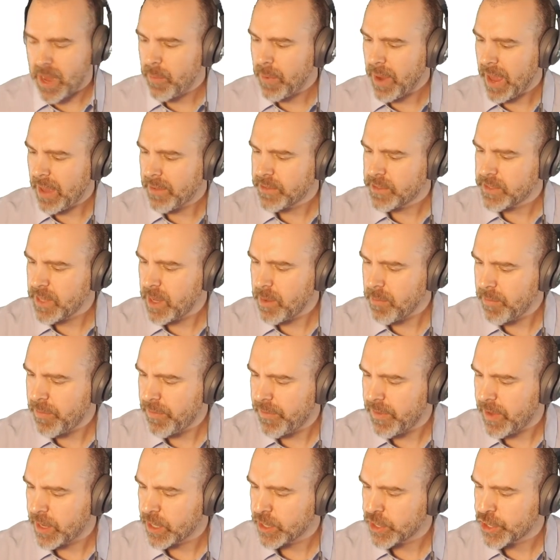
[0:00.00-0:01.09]
We have some
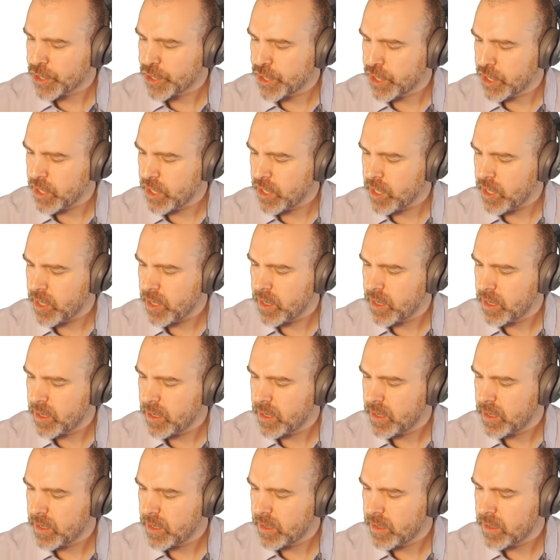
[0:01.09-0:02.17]
function,
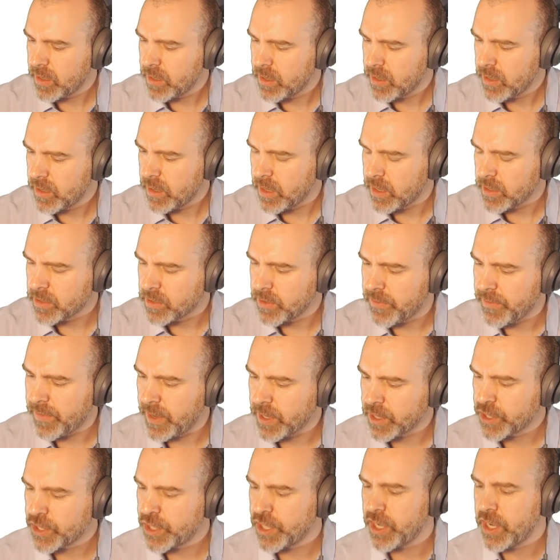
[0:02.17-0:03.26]
that's a
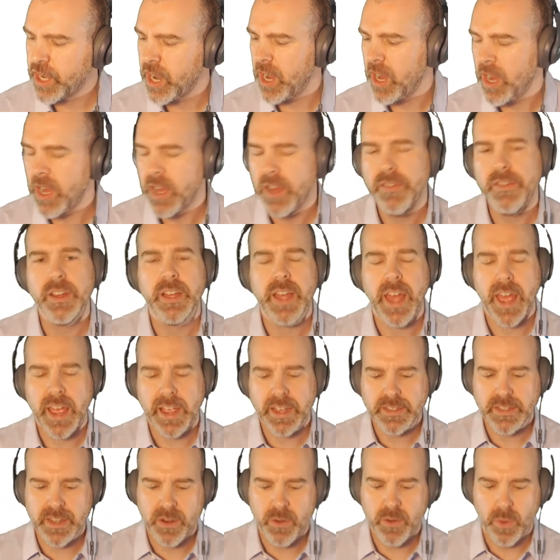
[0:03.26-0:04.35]
function of
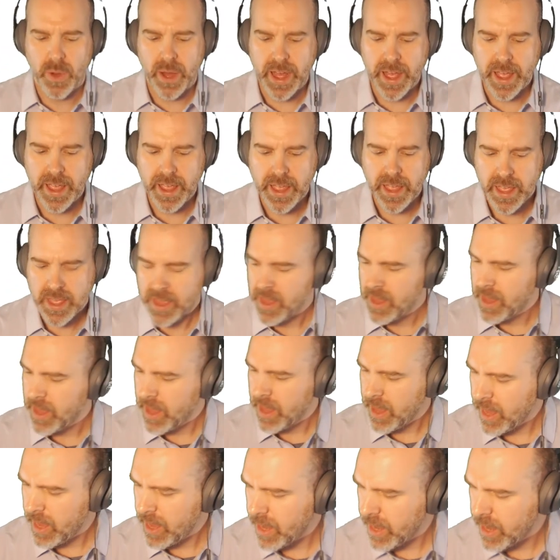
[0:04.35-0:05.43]
x and y,
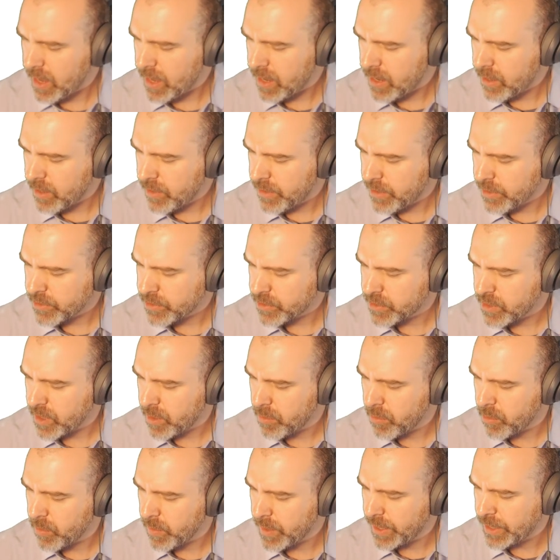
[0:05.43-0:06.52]
and there's
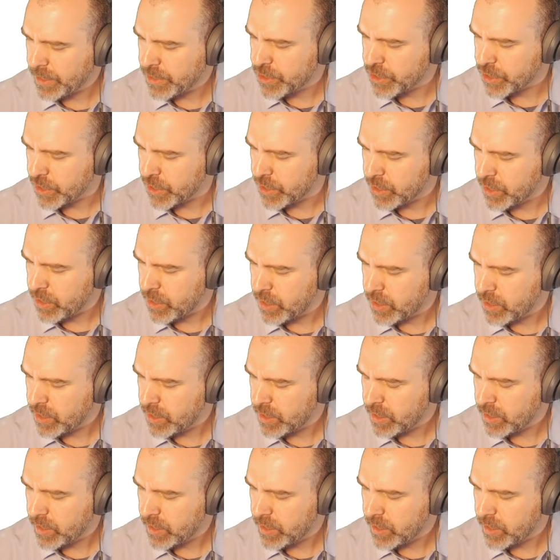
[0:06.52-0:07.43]
some region